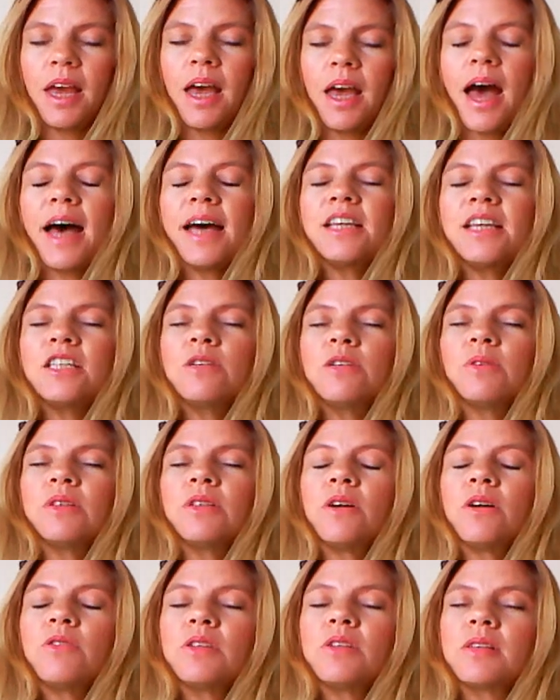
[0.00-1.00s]
And you will
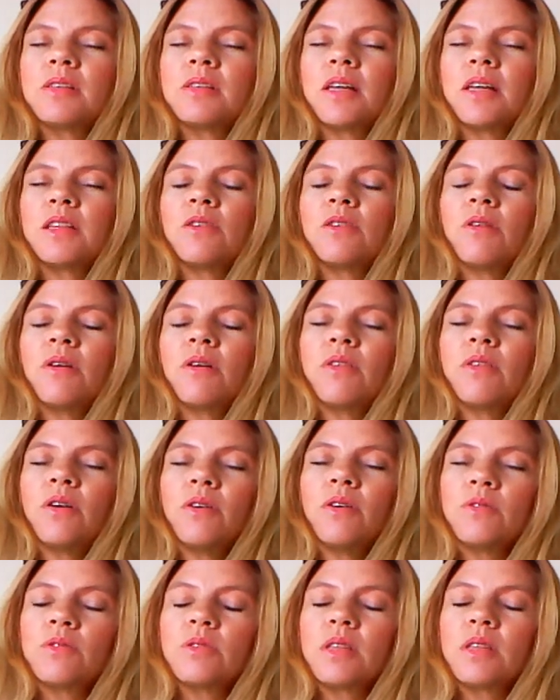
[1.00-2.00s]
notice that there are
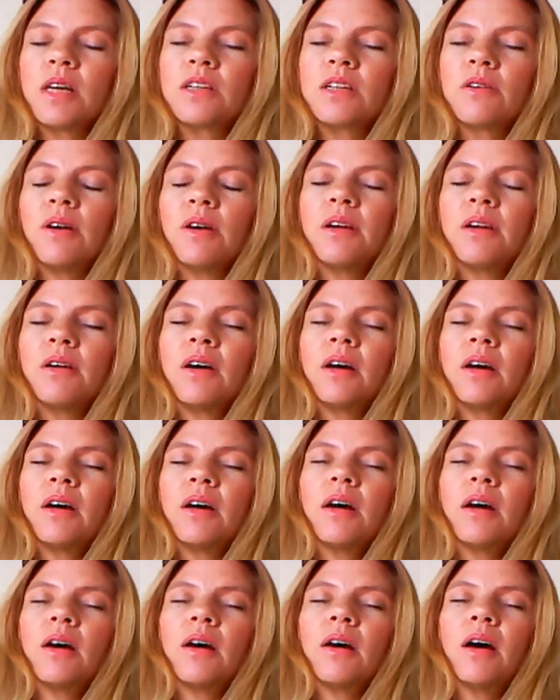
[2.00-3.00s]
those that are on a
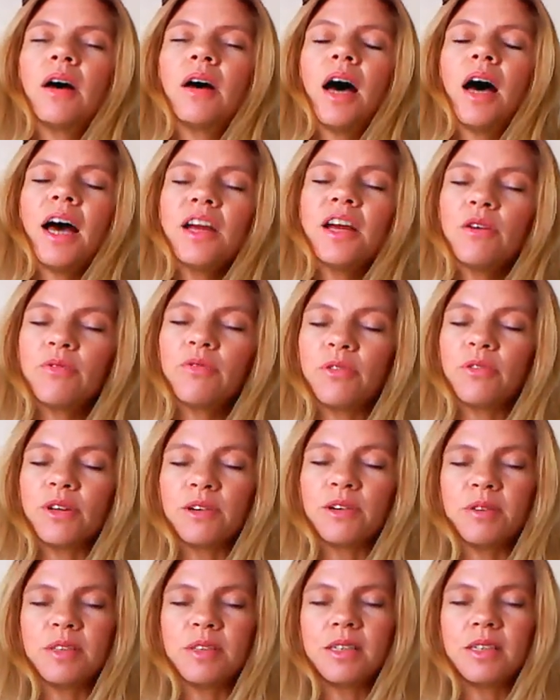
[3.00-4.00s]
higher
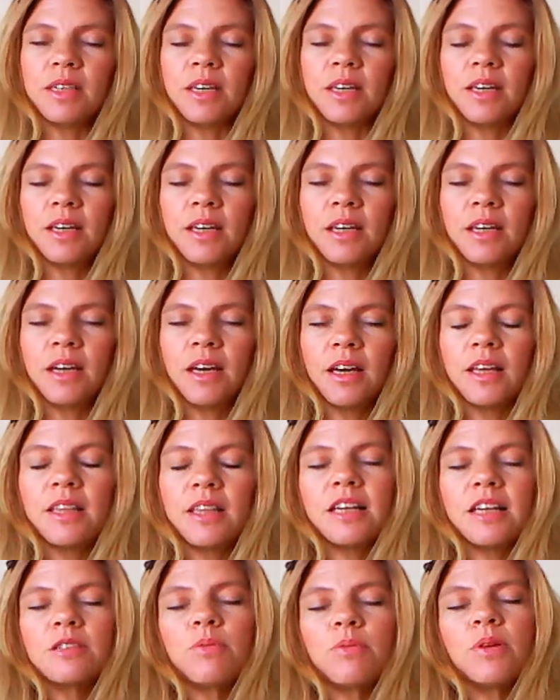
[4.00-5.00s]
frequency
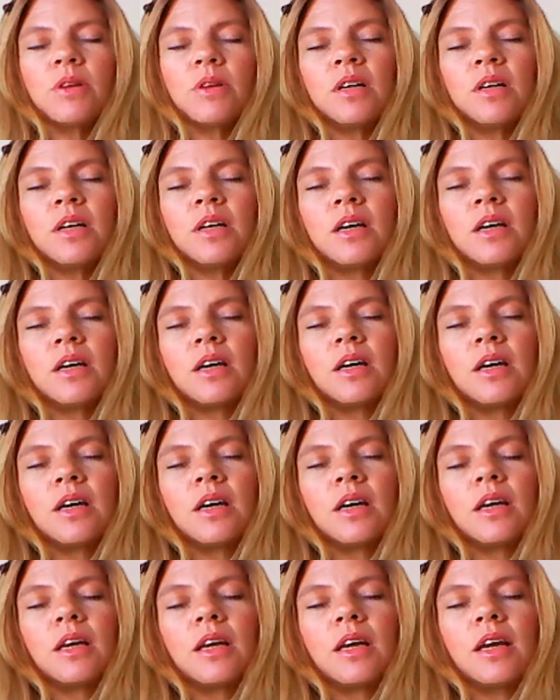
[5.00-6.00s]
that will,
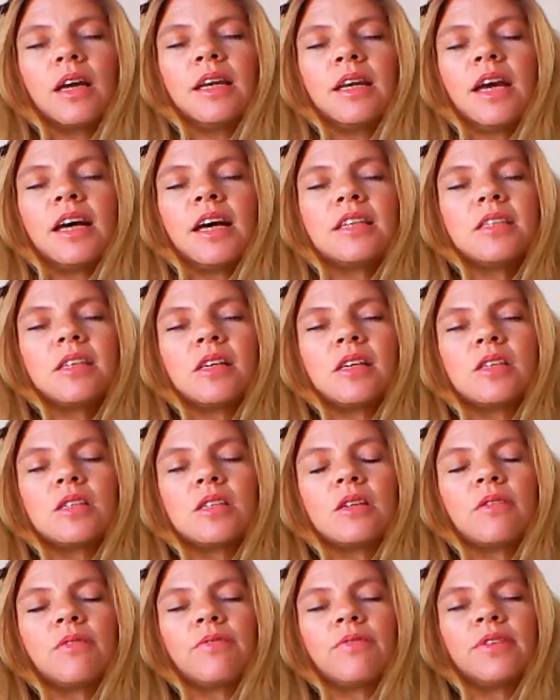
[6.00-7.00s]
in essence,
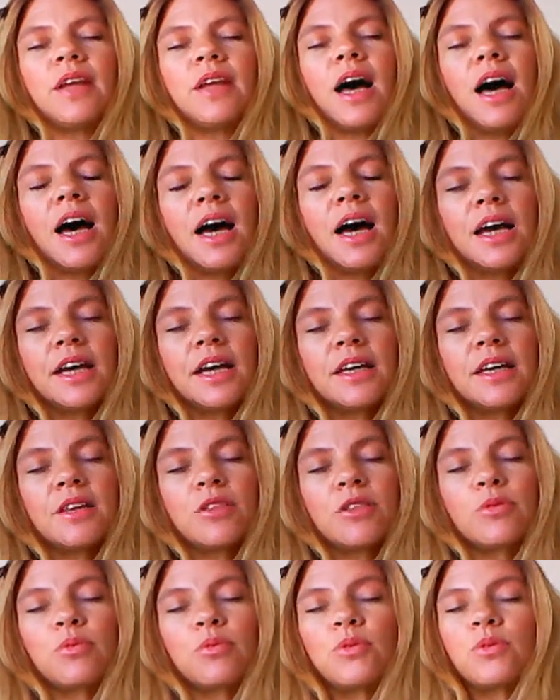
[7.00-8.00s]
fly
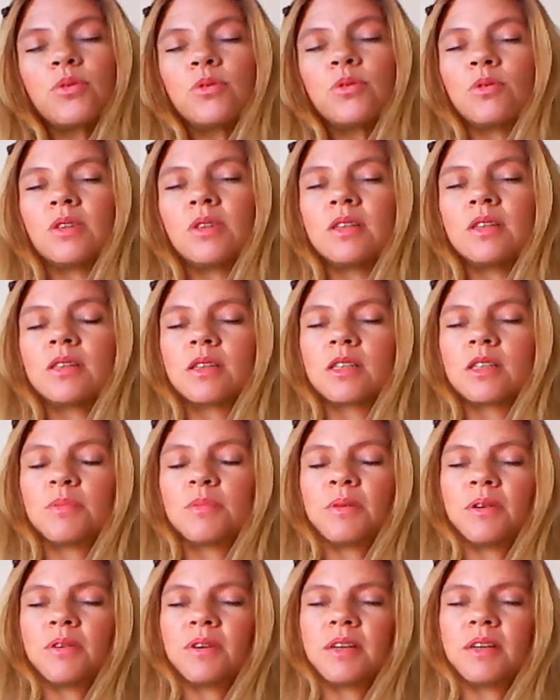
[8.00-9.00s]
through these
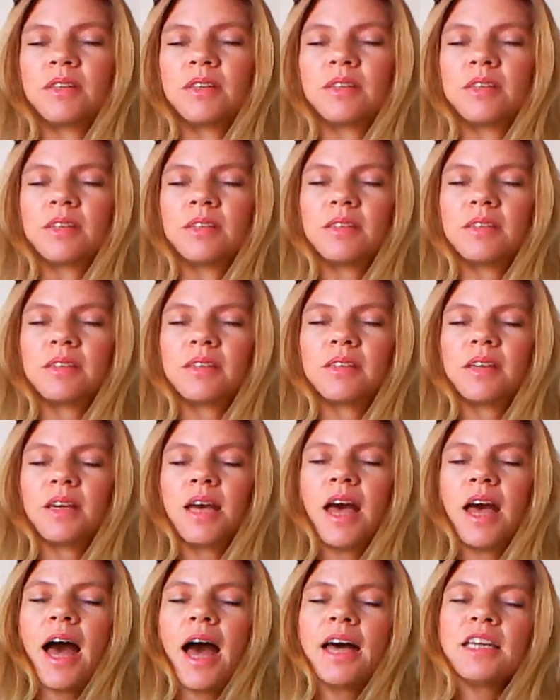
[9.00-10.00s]
experiences
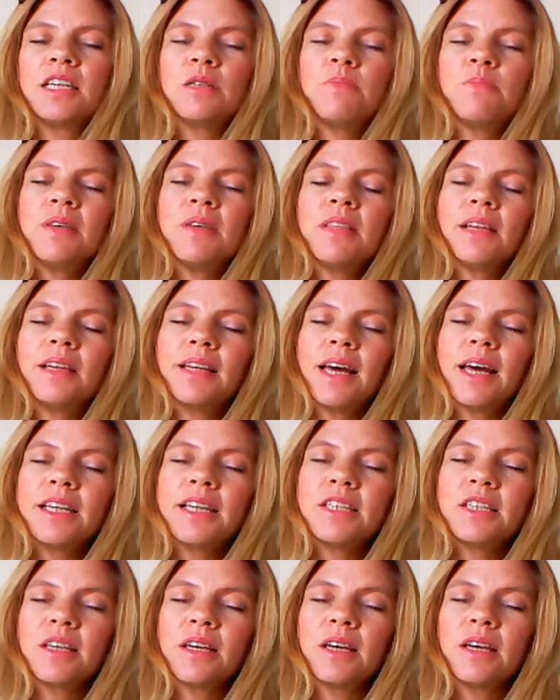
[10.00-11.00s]
and be the
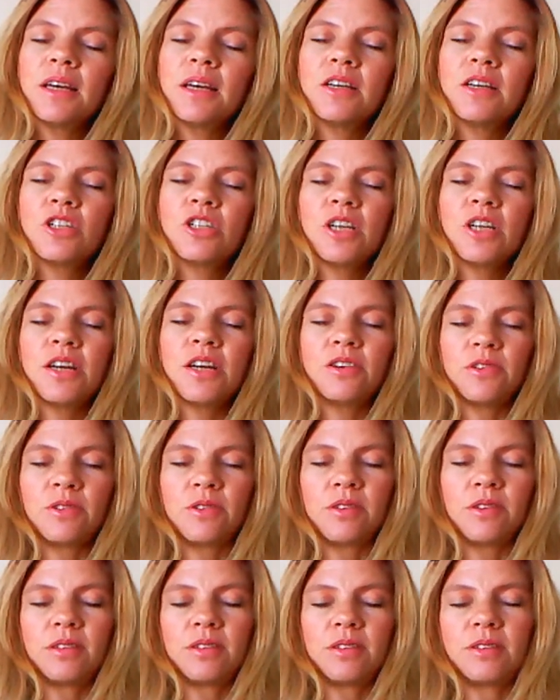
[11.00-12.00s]
light
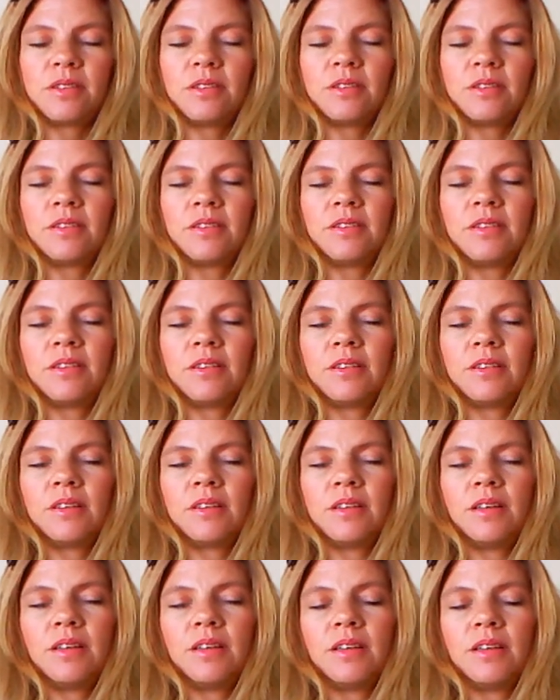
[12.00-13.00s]
shedders,
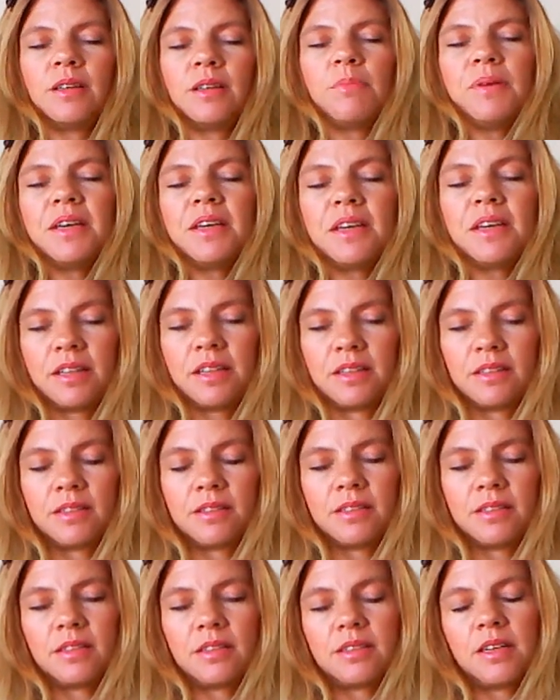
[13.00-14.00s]
the beacons,
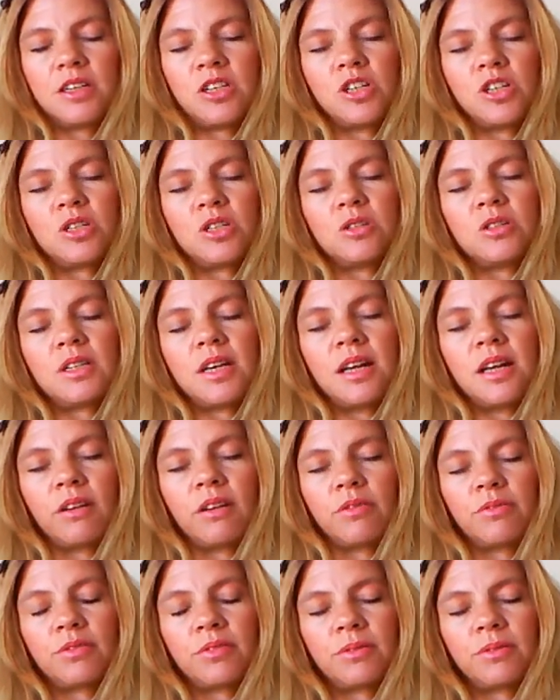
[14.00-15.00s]
such as
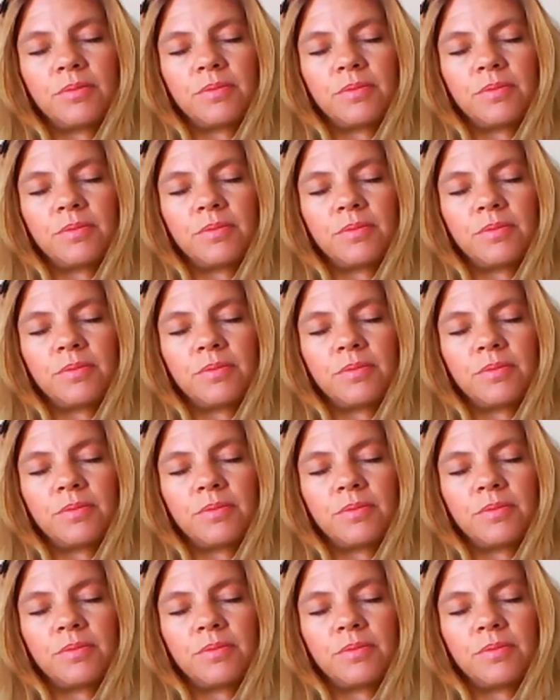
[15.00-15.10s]
yourself.